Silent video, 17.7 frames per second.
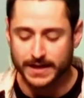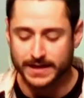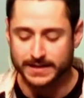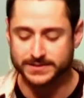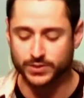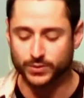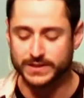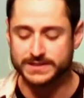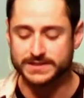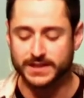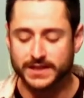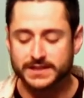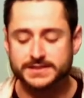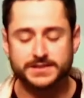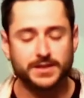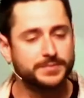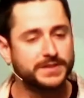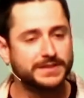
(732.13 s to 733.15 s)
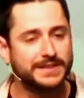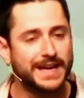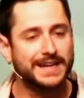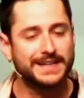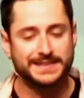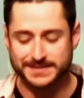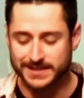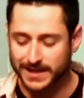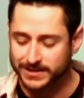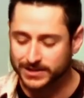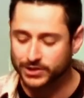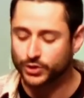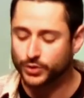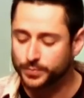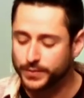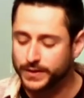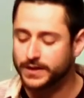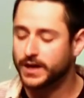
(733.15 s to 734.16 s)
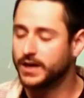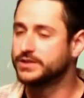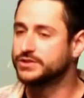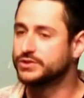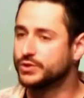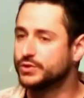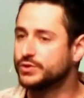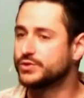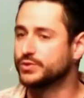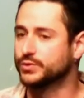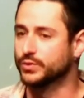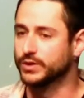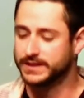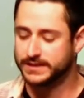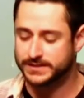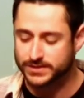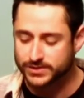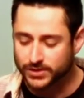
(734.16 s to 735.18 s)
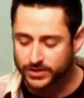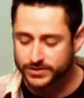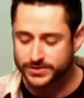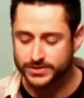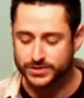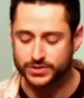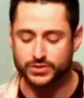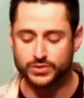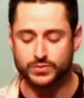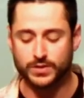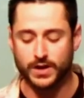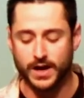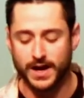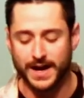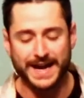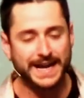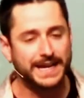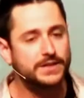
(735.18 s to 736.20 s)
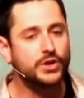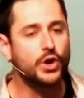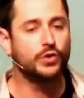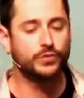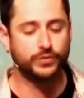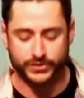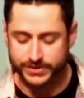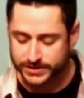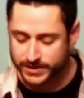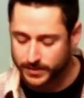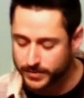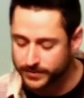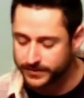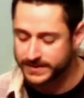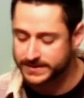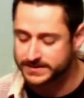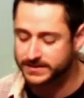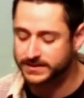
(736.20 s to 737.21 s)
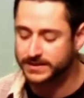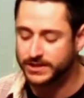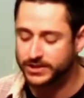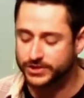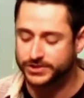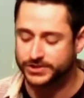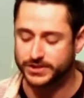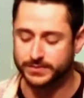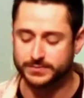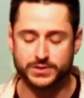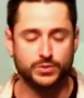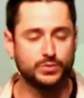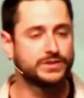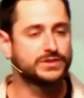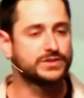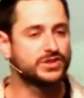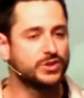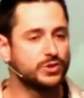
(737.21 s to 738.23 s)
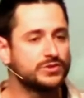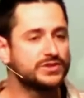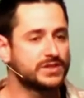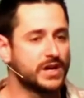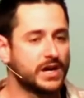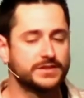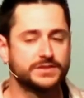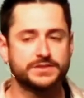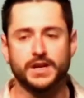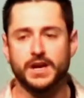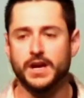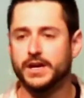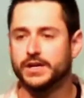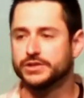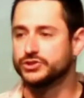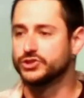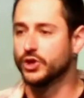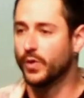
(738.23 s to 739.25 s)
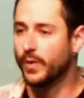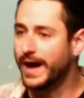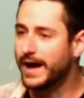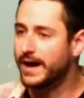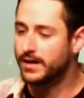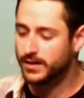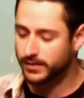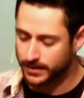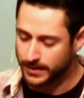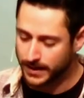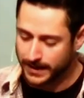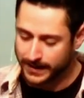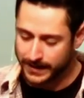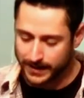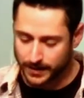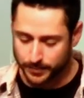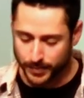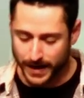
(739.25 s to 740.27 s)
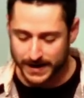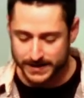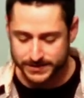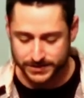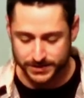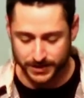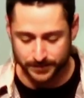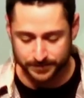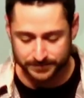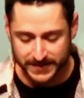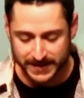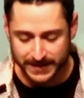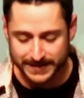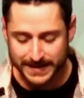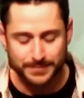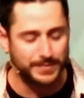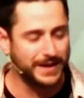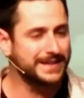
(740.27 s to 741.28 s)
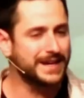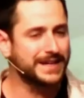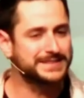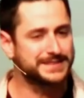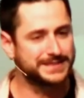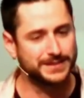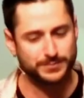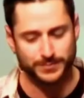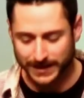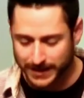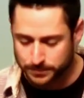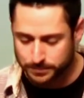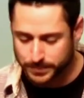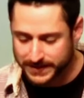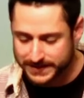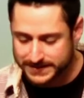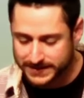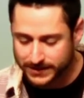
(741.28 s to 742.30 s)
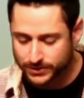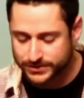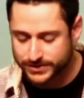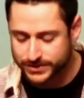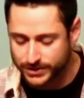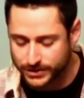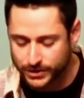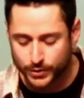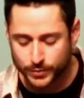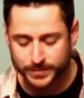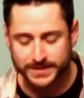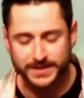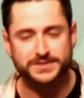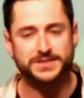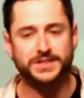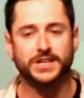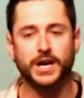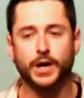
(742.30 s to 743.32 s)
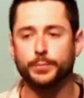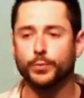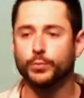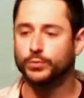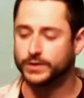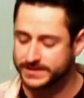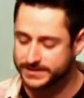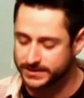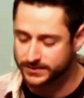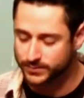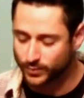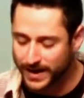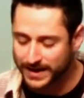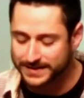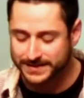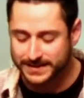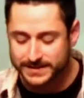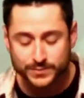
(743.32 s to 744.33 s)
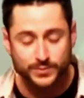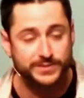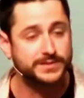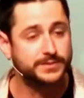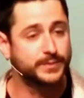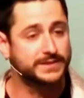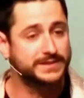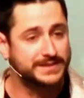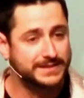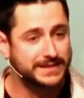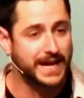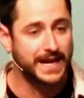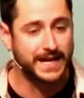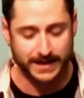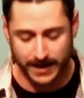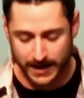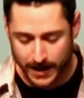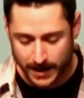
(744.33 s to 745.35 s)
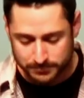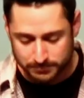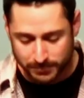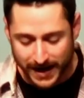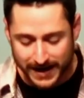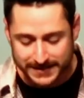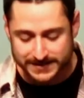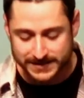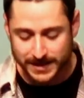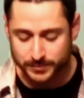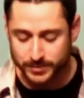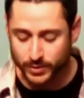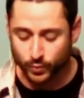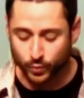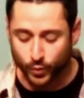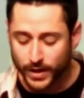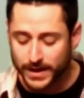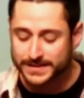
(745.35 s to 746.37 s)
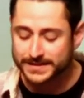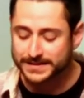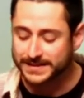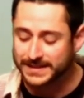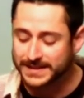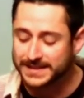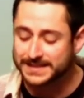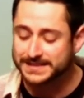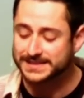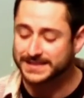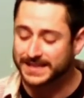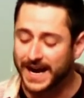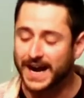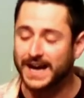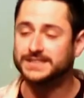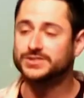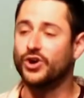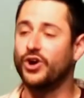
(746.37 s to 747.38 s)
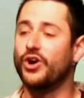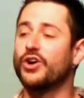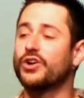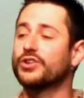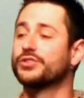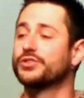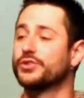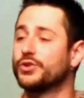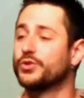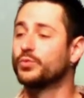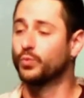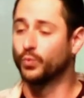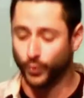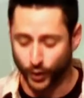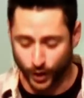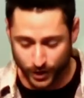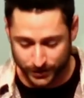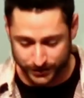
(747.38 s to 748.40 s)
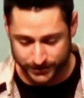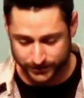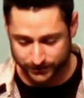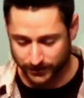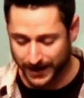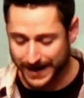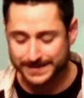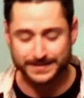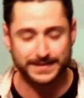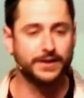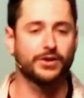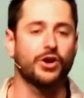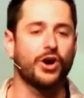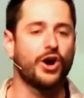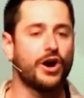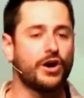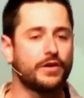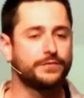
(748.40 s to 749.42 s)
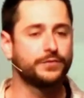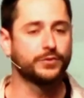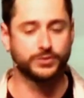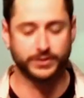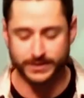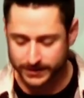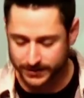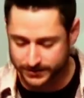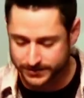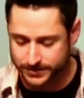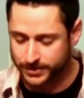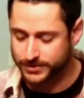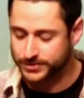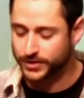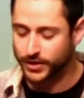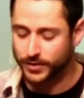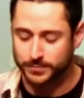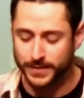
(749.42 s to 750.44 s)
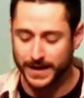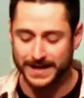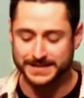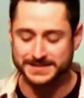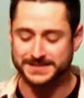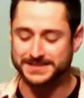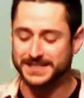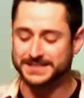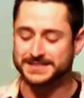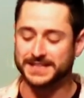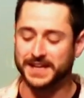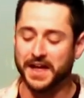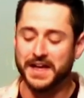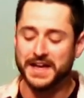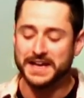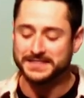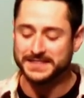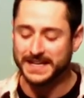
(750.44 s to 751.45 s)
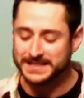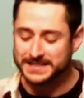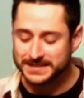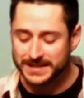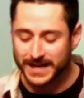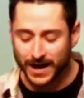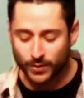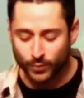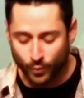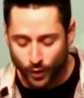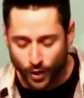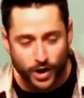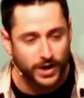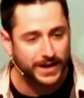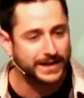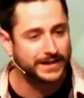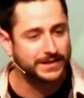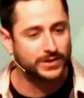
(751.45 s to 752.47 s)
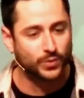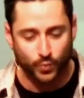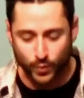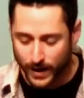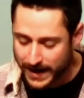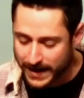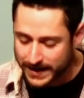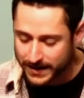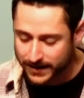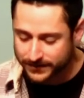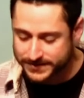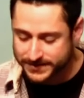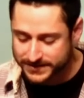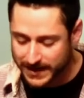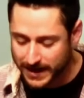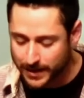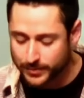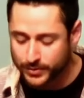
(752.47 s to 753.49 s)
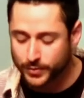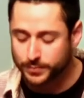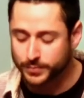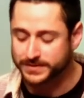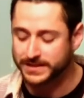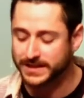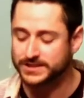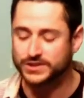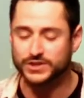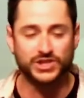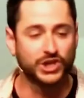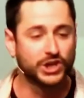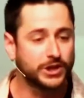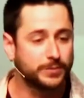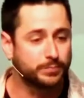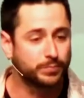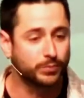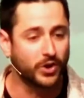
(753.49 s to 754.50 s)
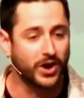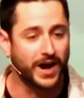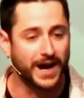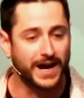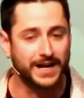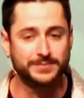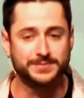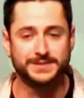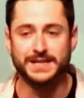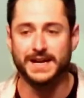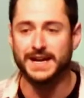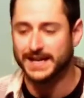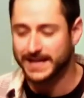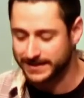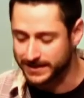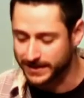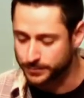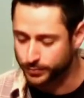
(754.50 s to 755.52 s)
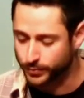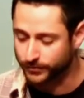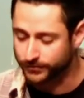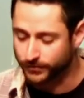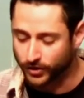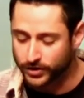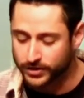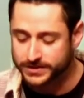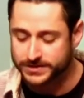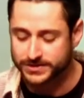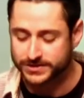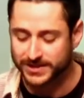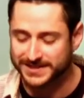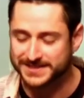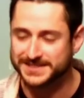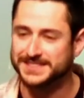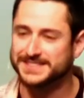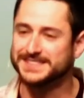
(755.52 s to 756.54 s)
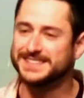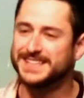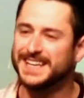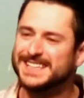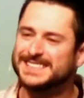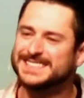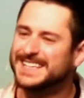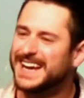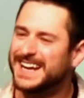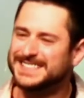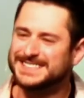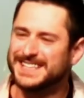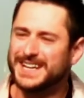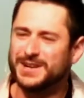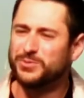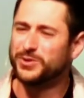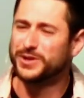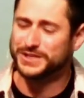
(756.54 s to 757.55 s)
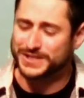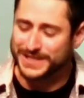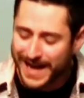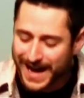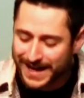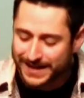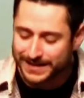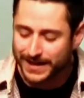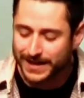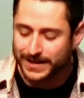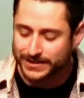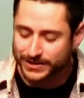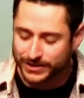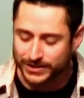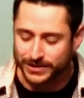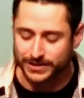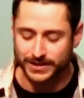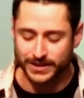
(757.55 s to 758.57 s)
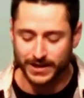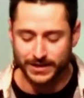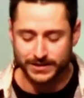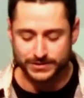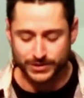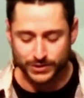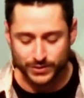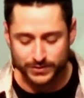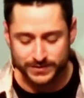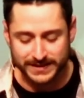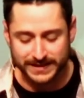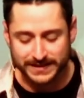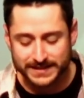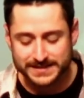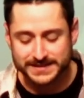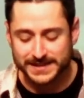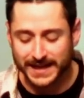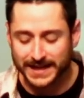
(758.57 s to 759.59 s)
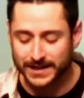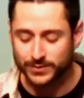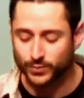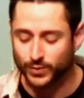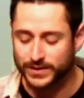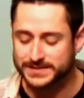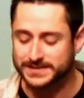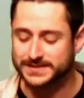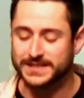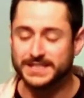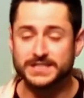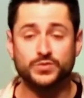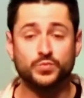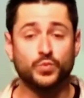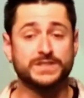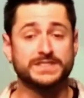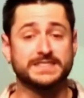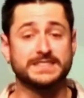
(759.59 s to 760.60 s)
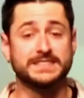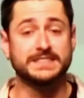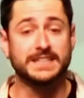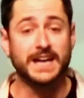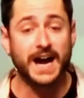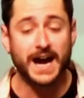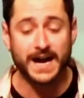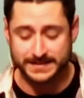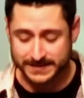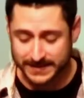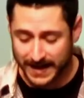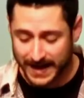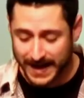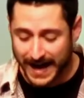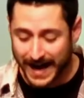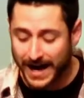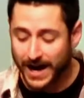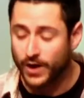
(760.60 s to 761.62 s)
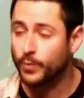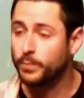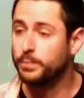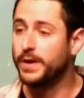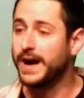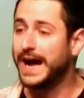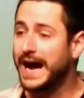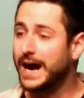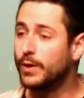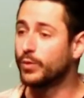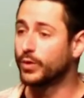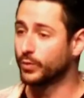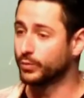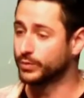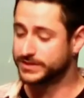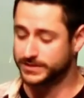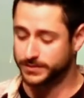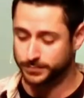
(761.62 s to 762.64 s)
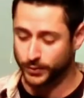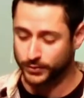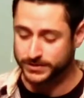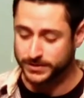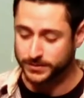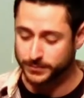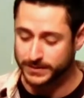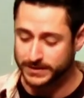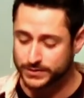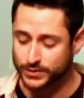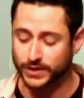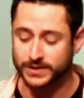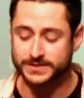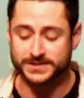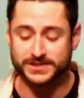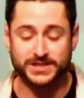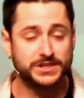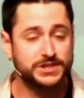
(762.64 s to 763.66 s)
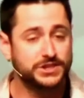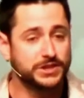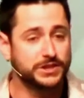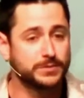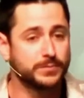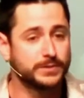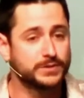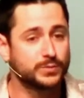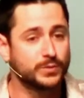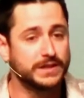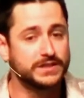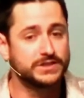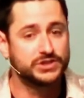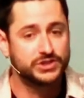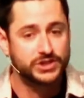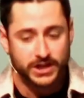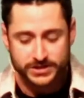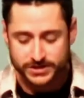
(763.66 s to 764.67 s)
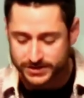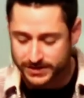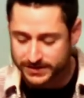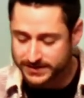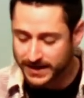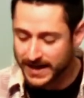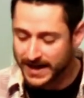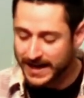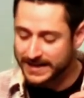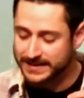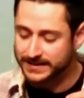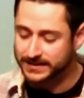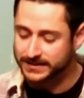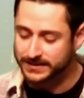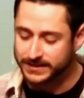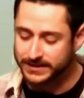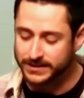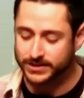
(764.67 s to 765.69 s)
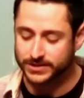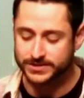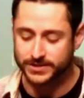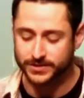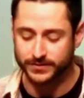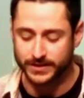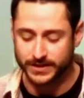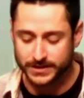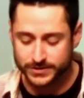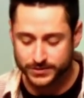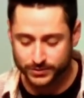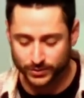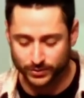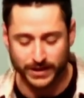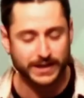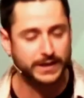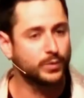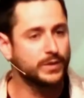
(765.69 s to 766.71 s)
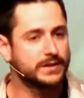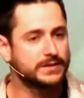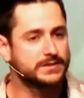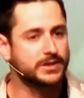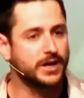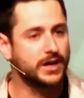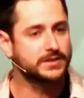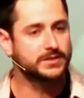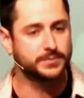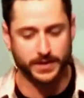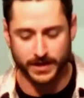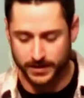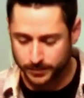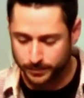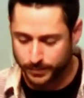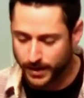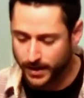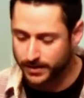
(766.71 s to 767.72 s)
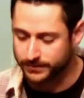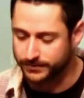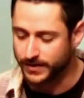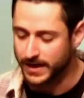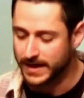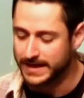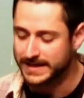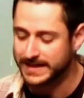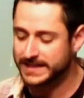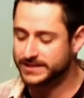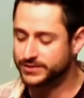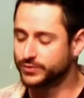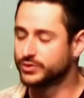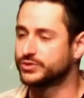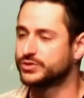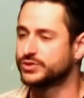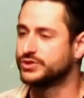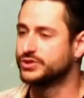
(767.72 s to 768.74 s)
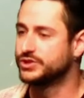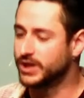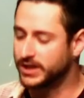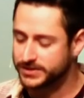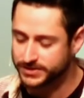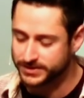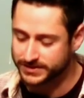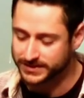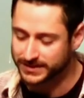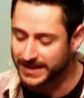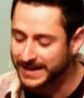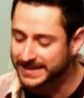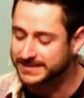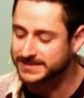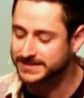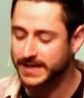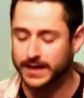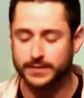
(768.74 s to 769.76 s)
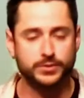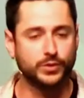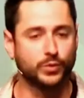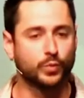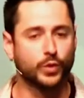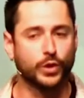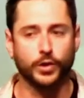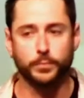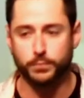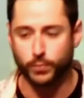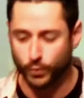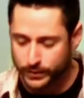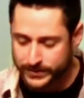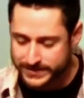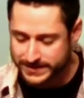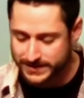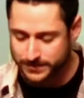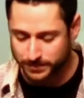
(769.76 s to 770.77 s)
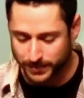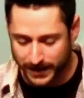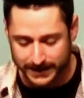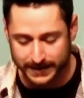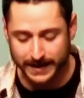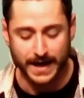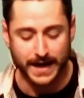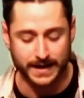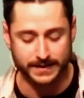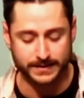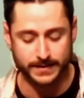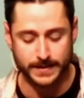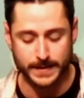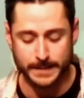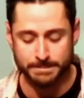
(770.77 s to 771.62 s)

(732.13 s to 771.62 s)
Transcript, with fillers: And so he does something that is a little bit unusual. He starts to uh, hand over some of his leadership to his two sons, Joel and Abijah. And that might not seem like a big deal to you, but there's a couple reasons why this was a mistake by Samuel. One, these guys are the worst, right? They're awful leaders, they're dirtbags. It says that they did not walk in the way of Samuel, but they took bribes and they perverted justice. These guys, they were not good dudes. And the second was this was not how power was supposed to be transitioned between judges and the leaders of Israel. Like we had talked about above, Israel's judges, like Samuel, were appointed by God.